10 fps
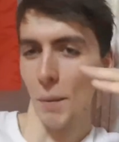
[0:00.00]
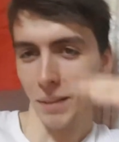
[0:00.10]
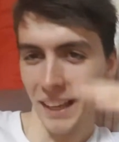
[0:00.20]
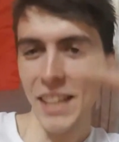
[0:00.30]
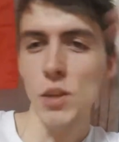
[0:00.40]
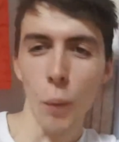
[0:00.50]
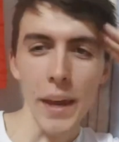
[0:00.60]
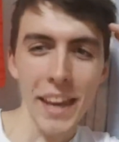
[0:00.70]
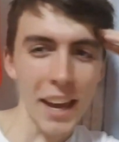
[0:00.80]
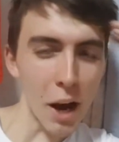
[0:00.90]
like
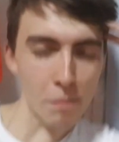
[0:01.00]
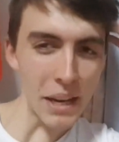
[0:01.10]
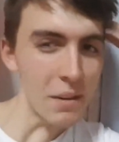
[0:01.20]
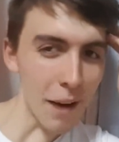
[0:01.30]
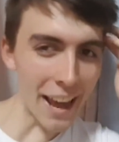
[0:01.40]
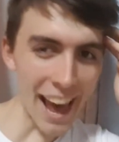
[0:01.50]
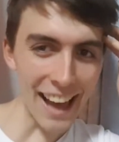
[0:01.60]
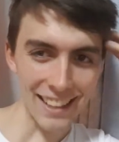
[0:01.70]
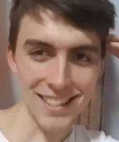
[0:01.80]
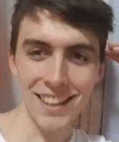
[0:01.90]
it's getting there, but
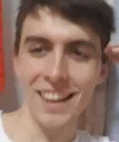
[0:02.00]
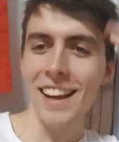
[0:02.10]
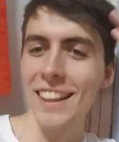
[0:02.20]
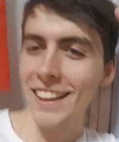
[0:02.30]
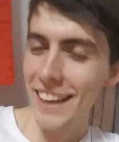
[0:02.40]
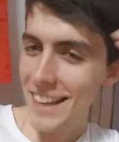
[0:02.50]
it's not quite